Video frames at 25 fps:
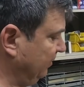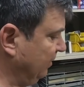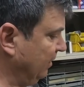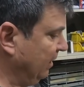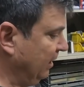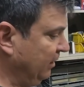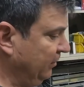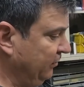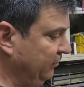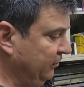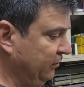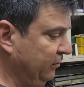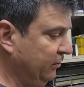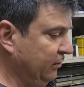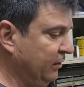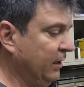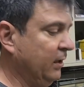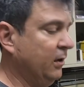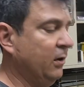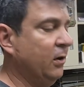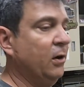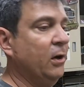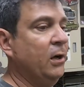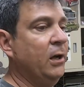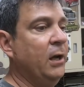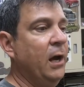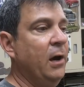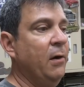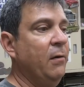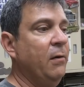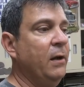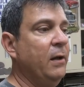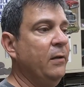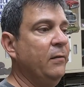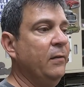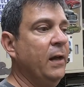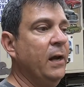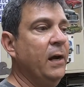a nice thicker
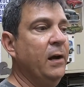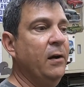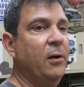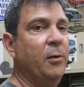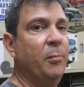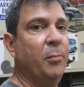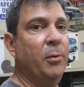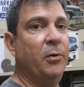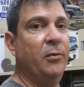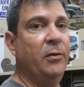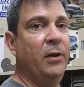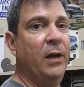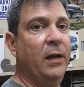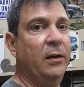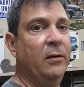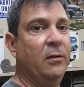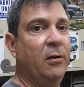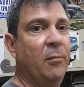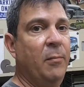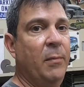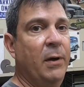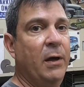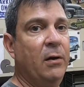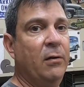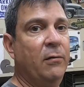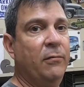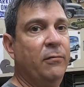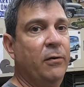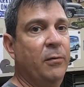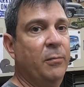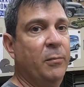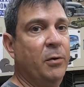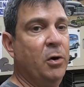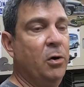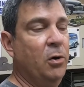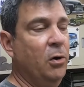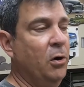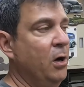coating there to protect our metal
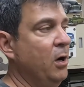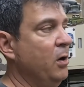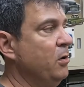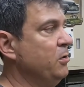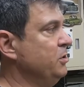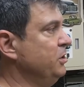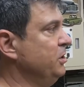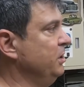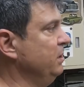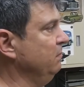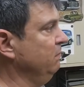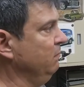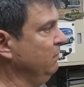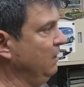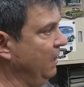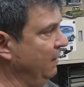from corrosion.